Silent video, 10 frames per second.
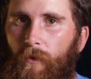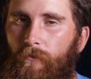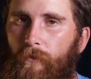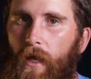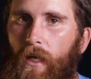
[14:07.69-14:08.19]
but
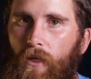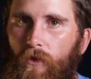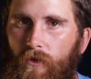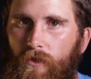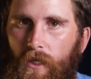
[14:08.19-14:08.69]
mainly
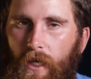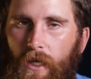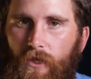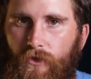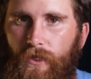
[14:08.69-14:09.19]
used in our
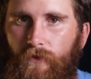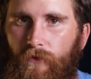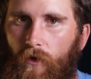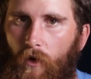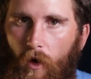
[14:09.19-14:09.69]
estuaries
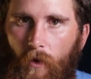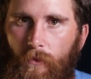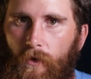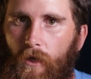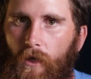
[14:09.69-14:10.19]
for cob,